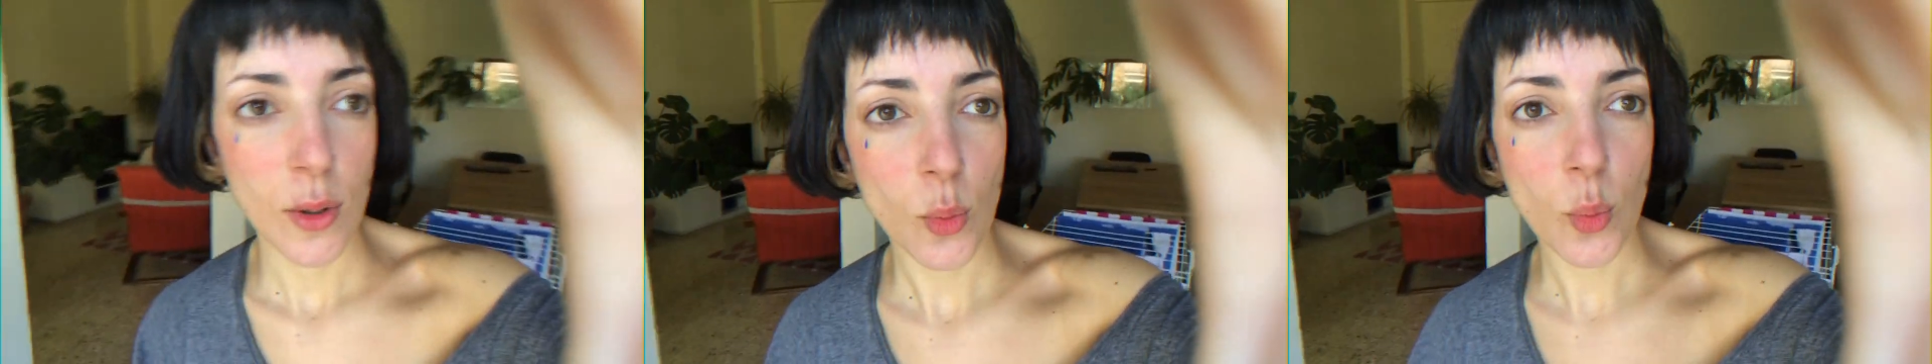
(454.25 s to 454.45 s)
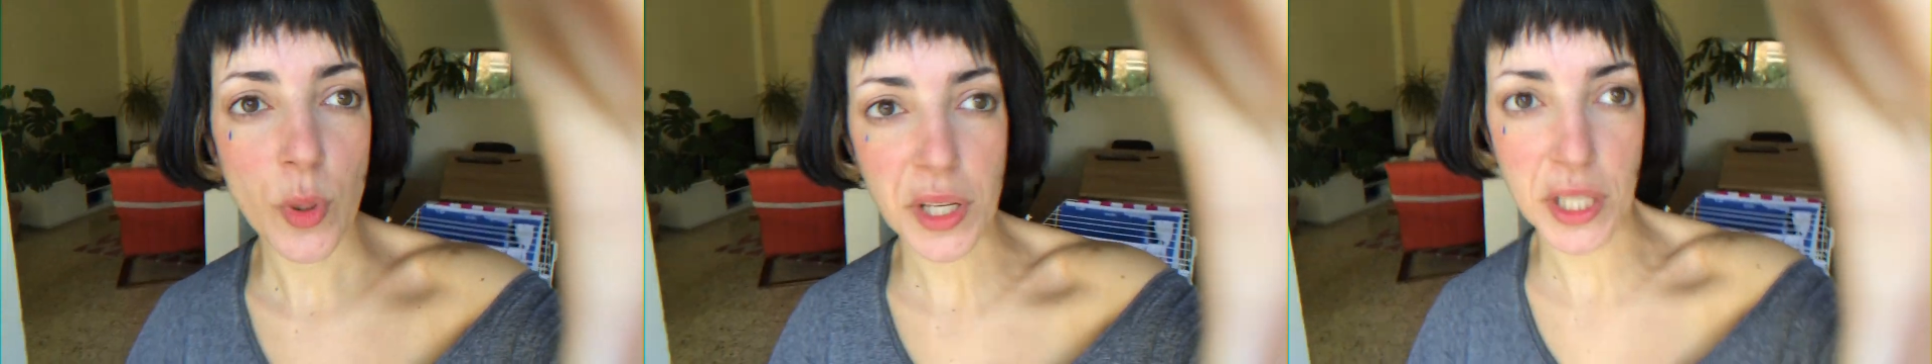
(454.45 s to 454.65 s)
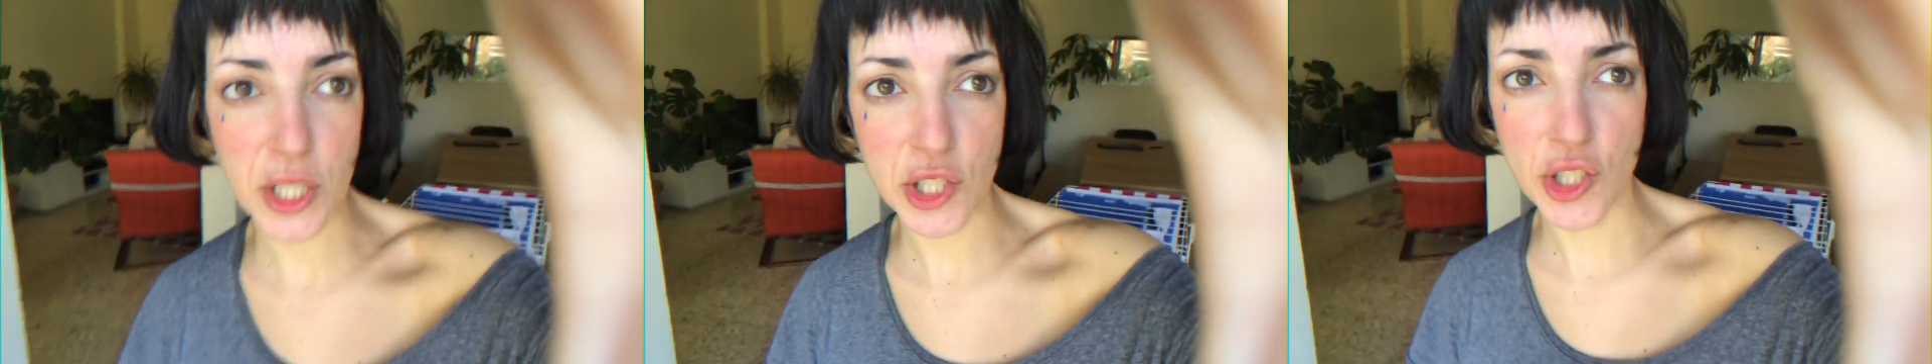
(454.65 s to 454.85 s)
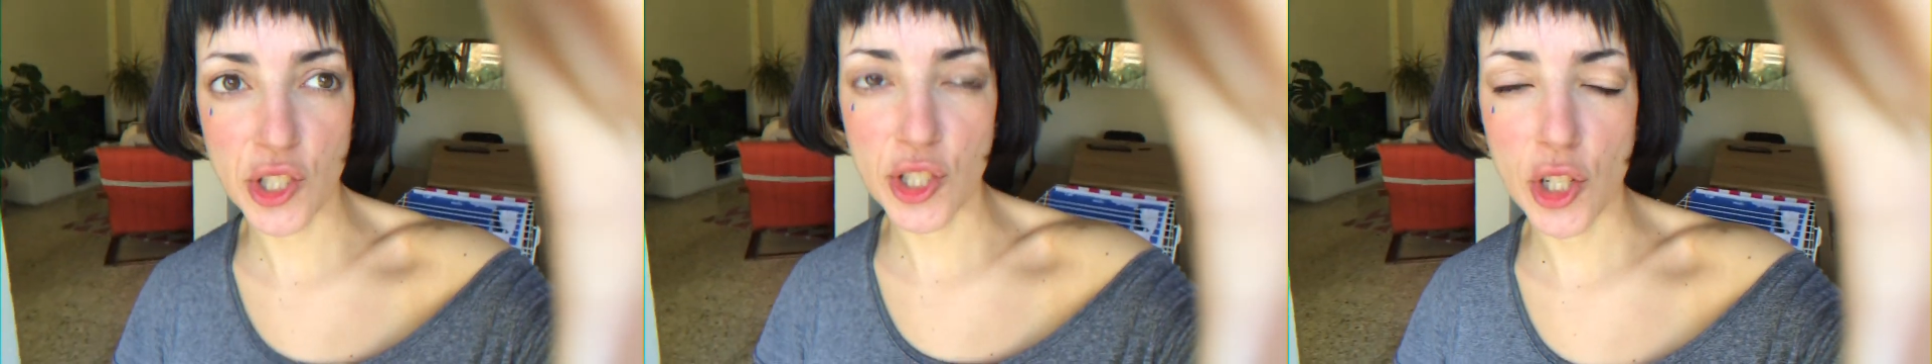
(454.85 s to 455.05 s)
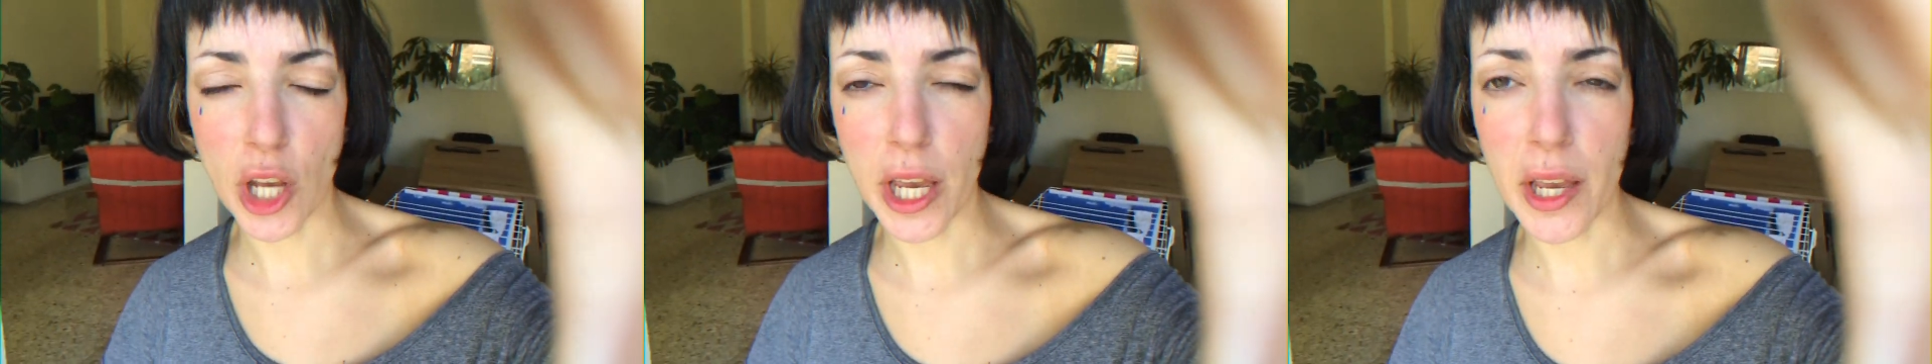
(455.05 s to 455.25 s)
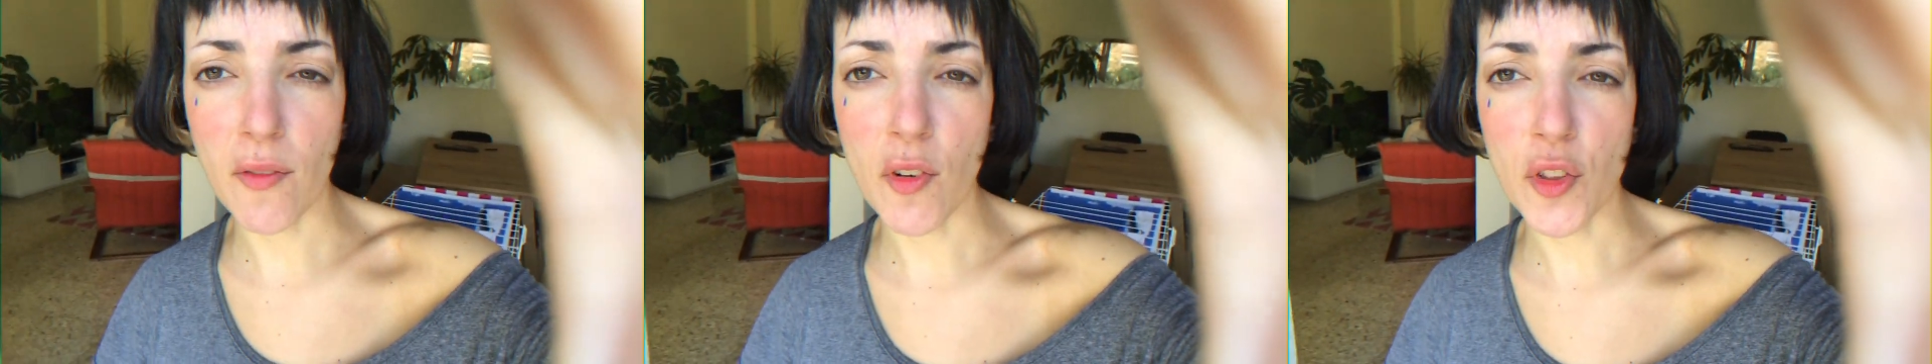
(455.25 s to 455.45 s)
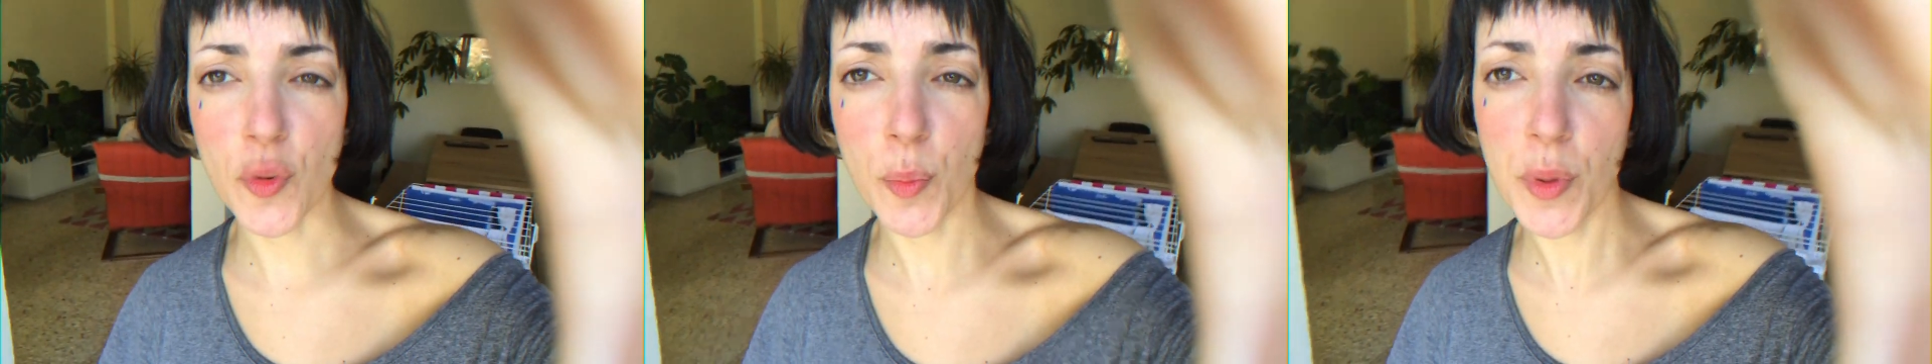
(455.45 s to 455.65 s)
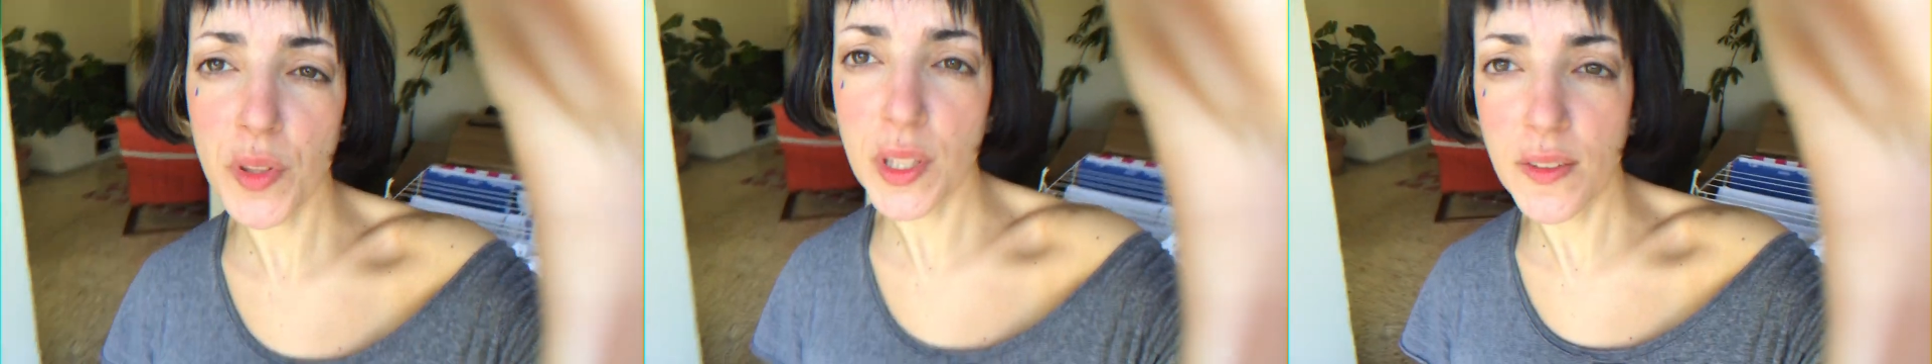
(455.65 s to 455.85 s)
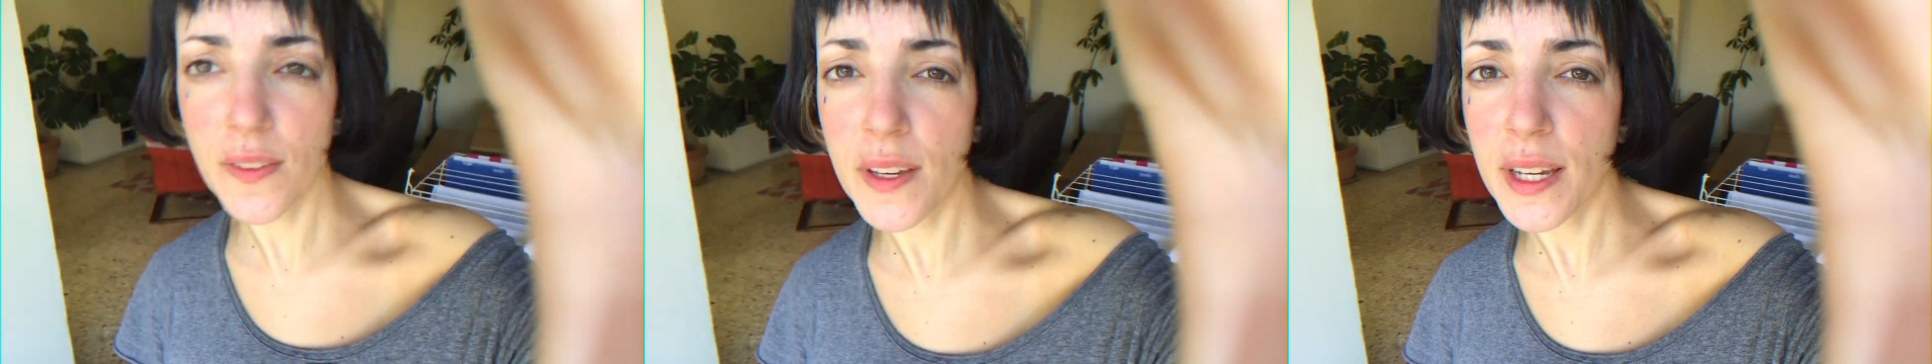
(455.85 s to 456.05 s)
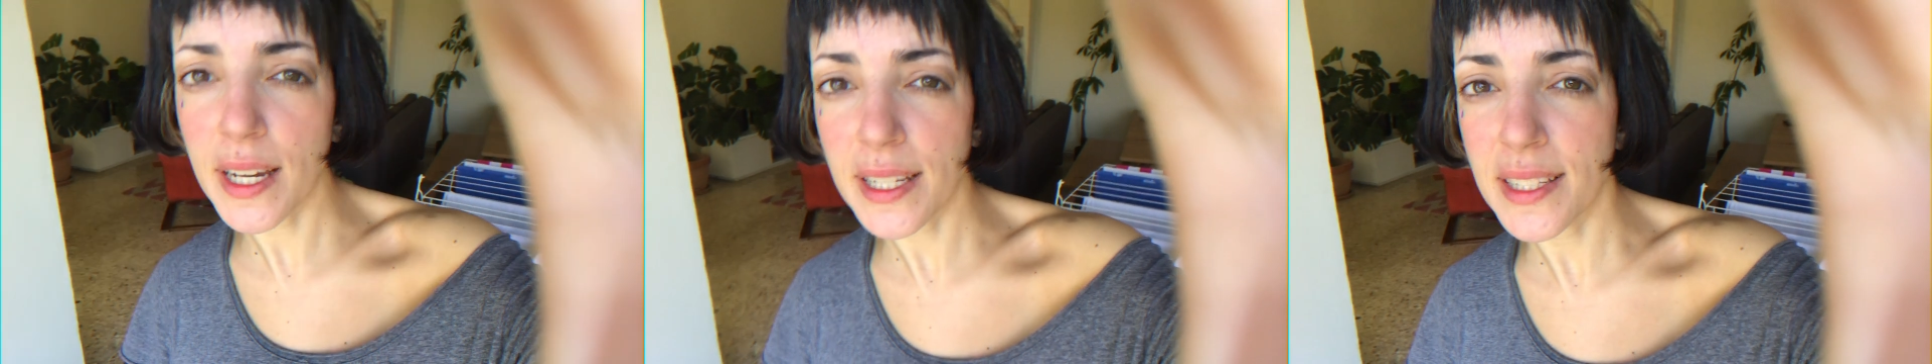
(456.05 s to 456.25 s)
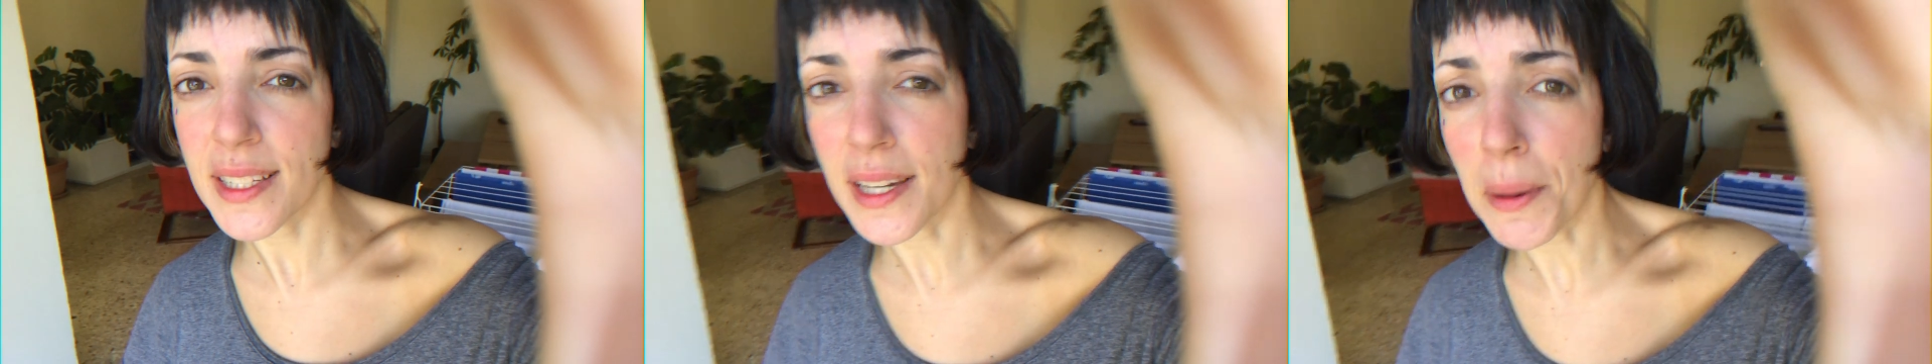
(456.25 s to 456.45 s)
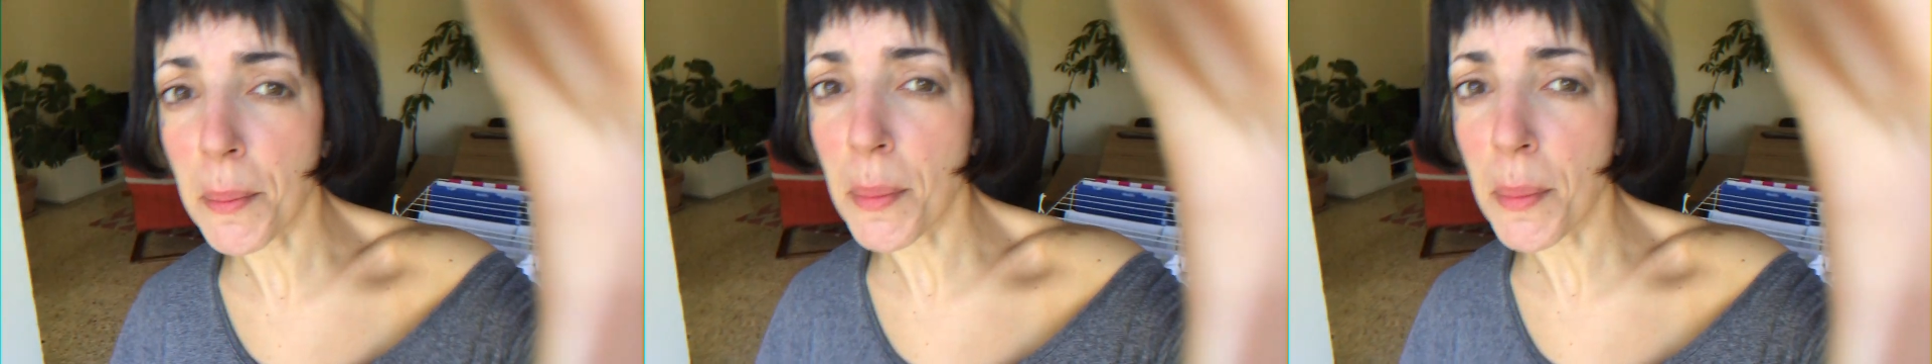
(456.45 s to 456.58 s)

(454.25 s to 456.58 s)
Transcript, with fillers: which I have a specific idea